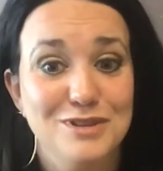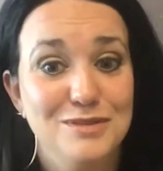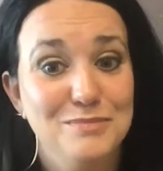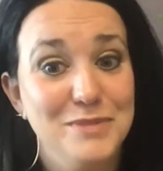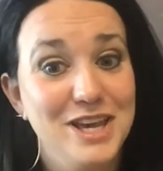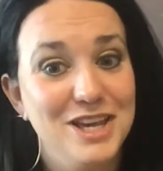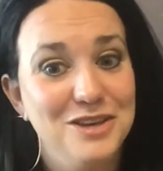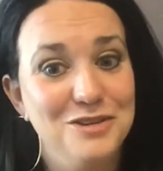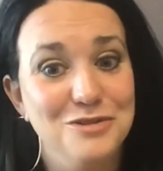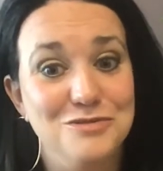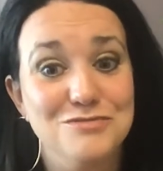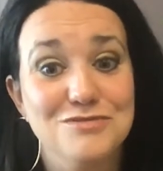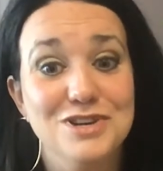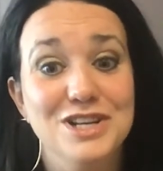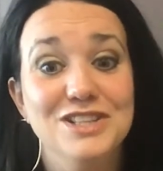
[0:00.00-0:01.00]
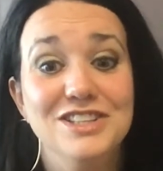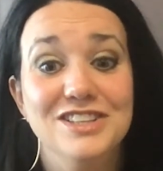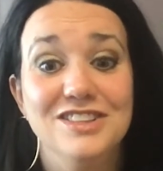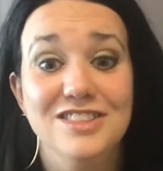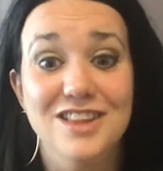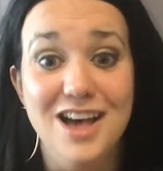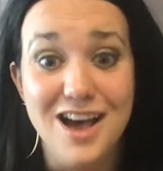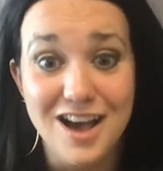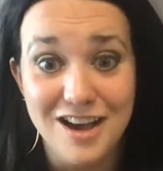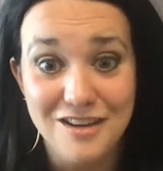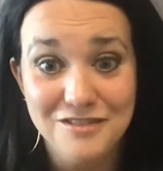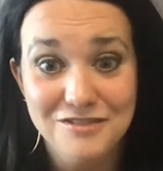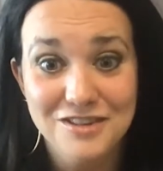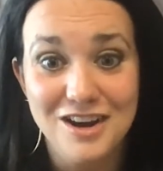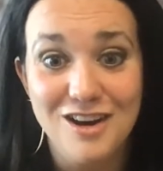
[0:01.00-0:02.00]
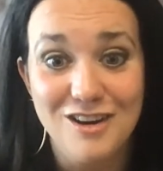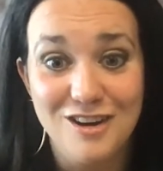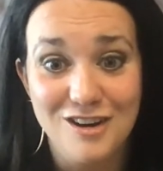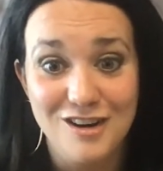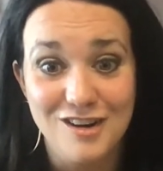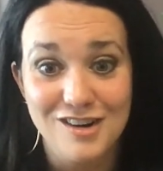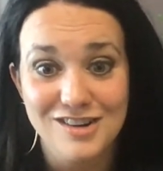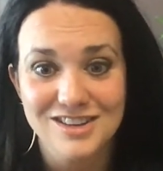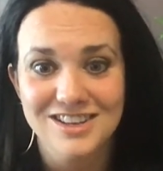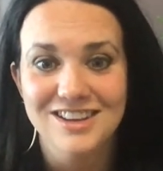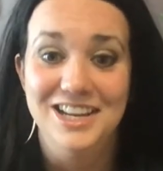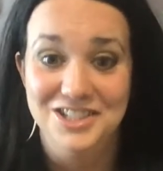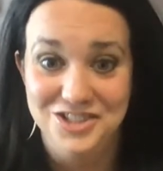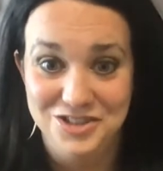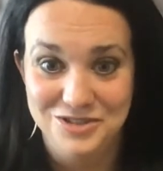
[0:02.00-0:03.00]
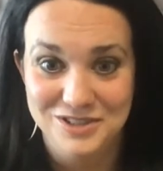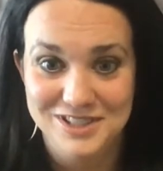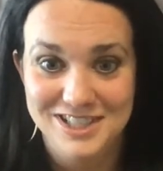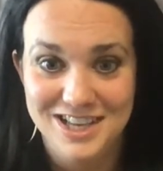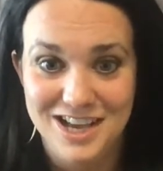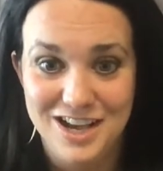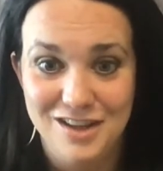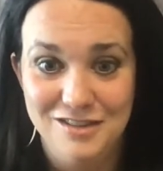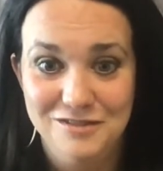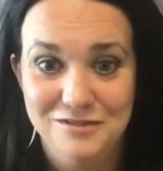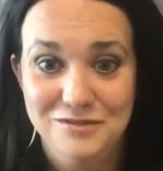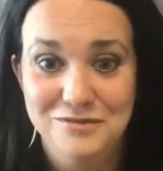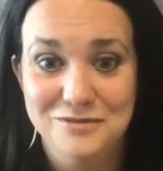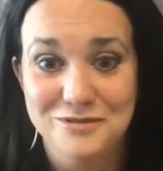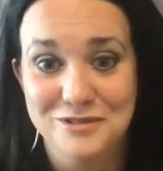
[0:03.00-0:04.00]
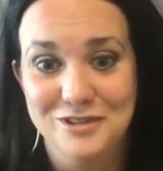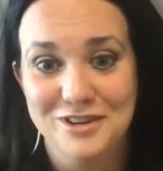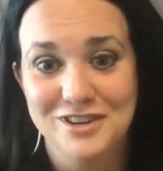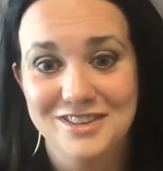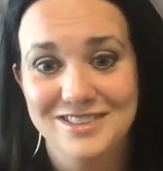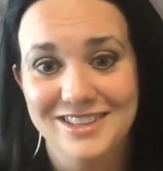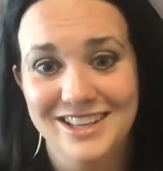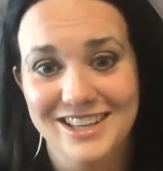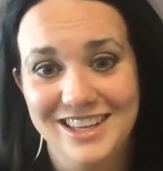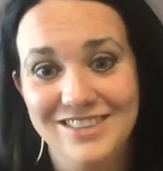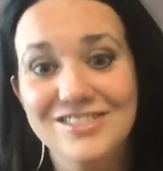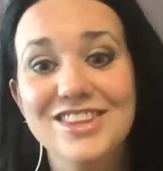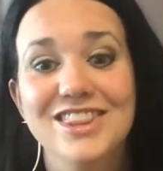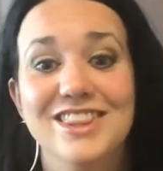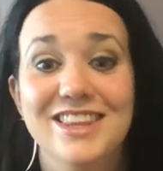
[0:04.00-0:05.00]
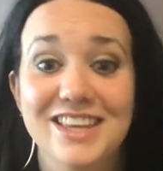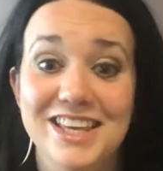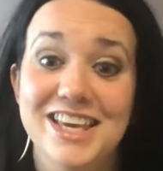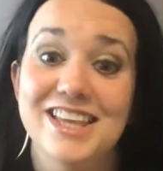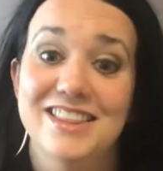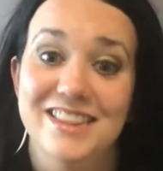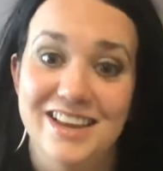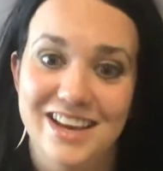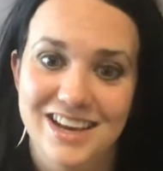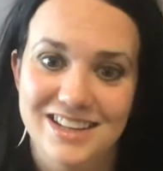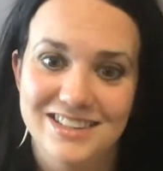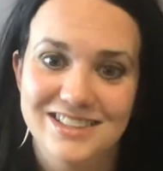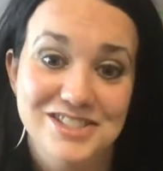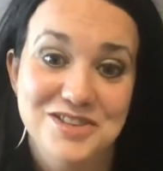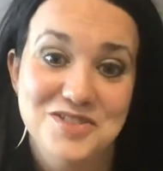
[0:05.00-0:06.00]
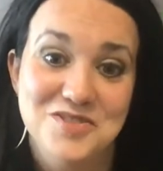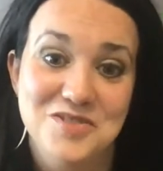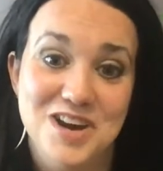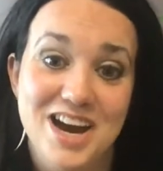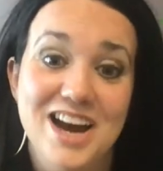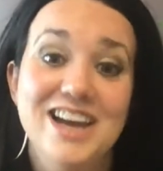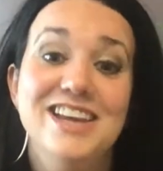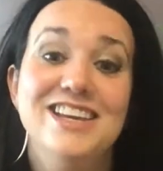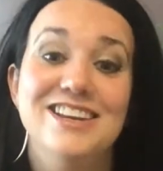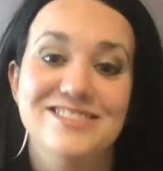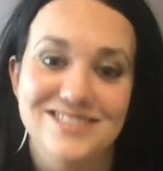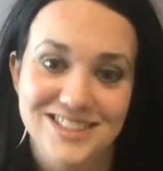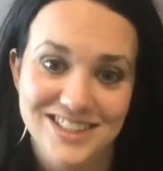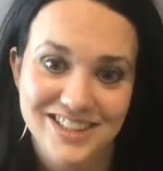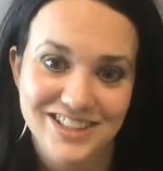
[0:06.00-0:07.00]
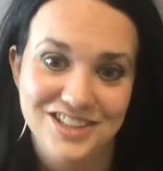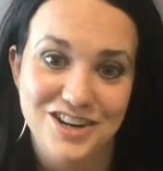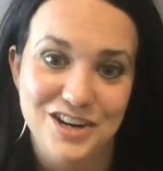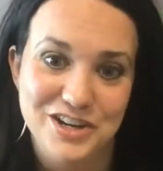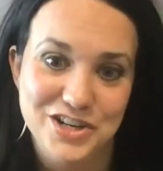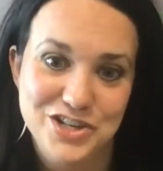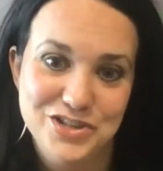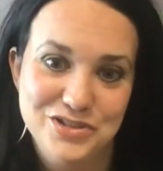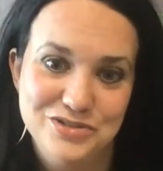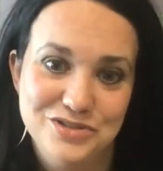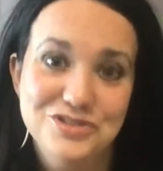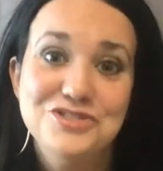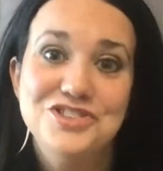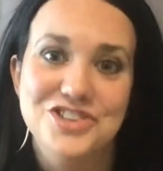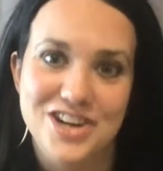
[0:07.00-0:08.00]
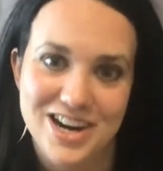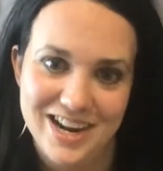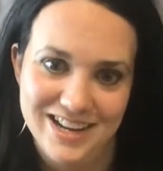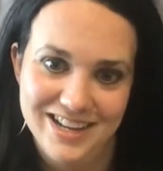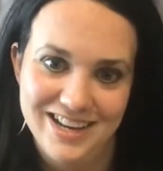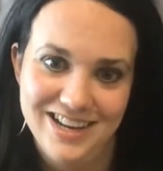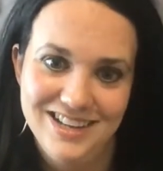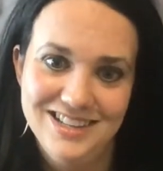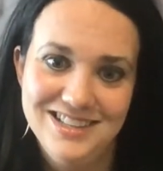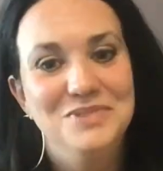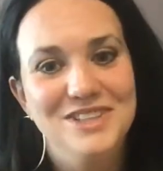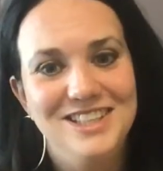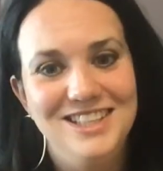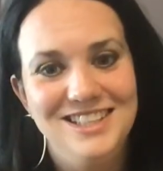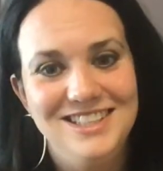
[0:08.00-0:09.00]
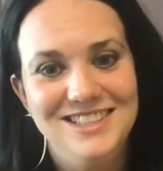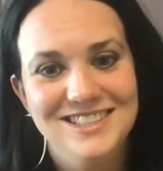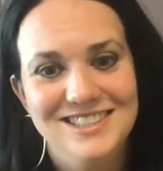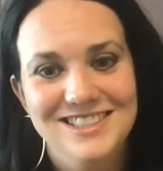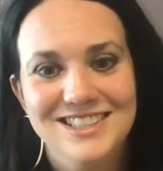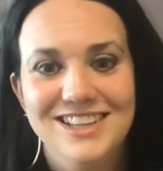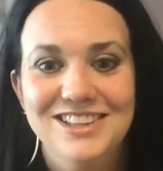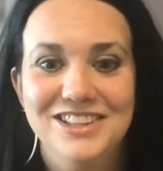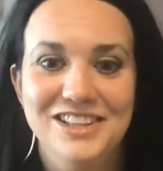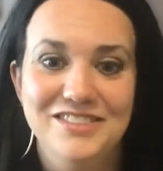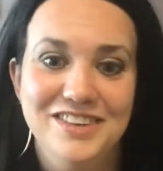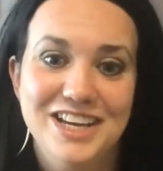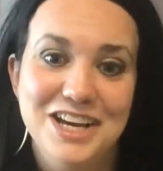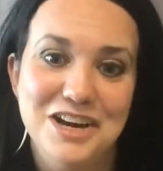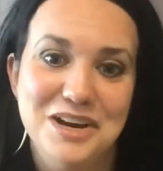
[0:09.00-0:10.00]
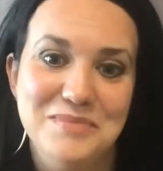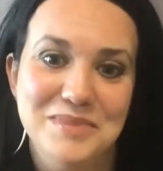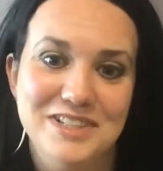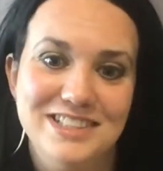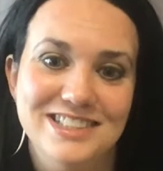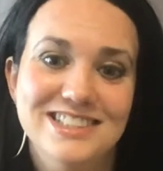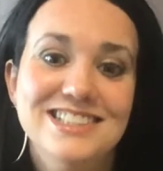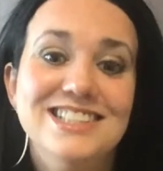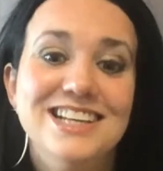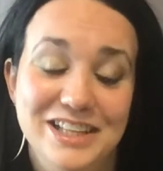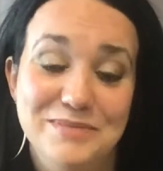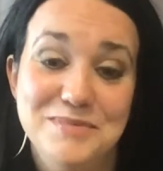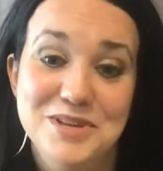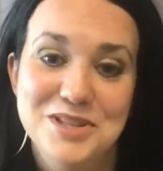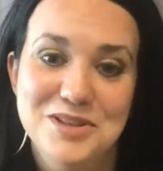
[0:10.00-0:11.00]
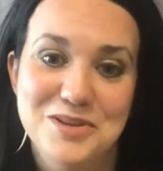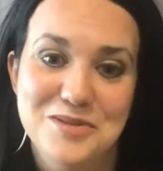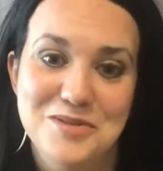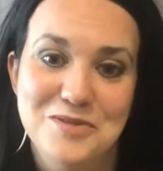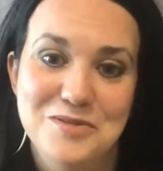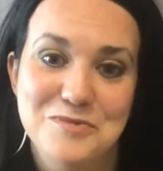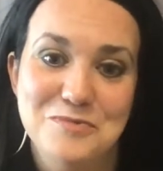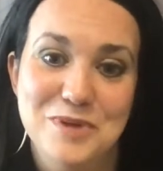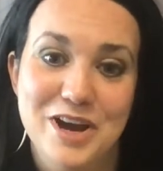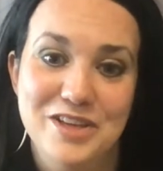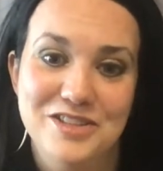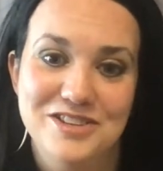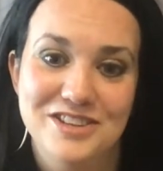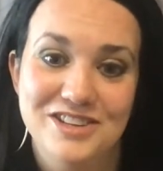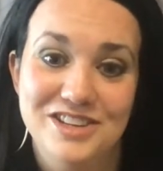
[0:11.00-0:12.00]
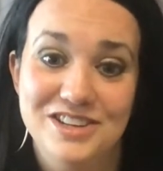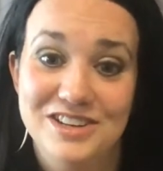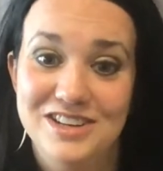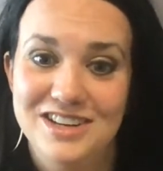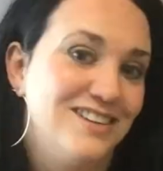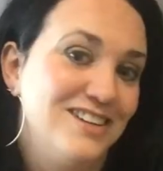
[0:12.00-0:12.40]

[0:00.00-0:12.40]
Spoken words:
make you really laugh hard at yourself for like even thinking that. So I really encourage you to try that. Please leave a comment. Let me know whether